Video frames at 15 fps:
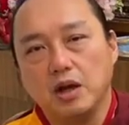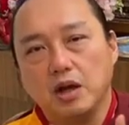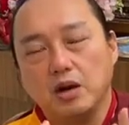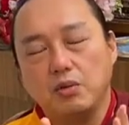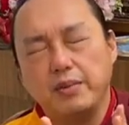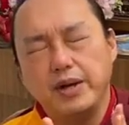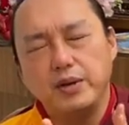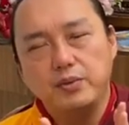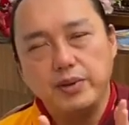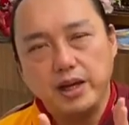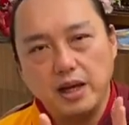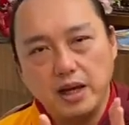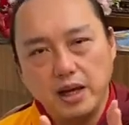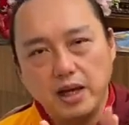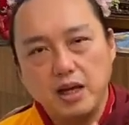When we
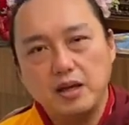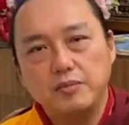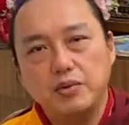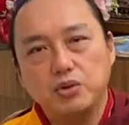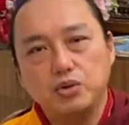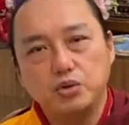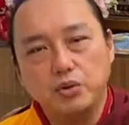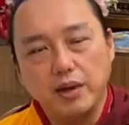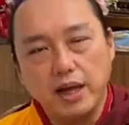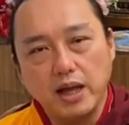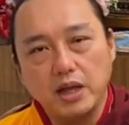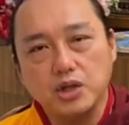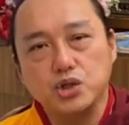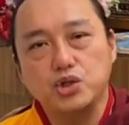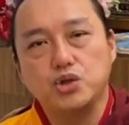are able to
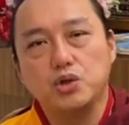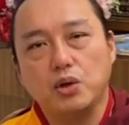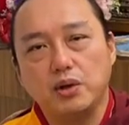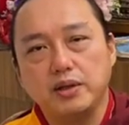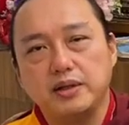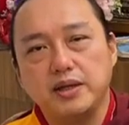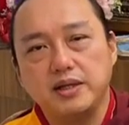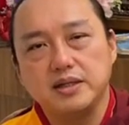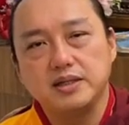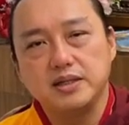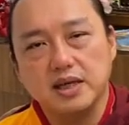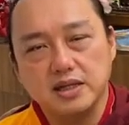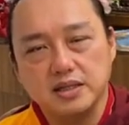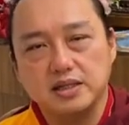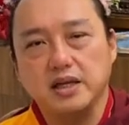enjoy things
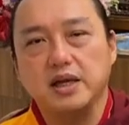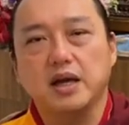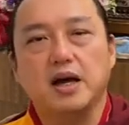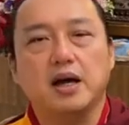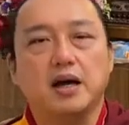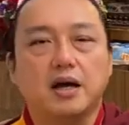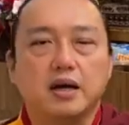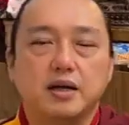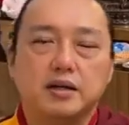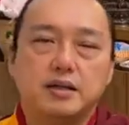as they are.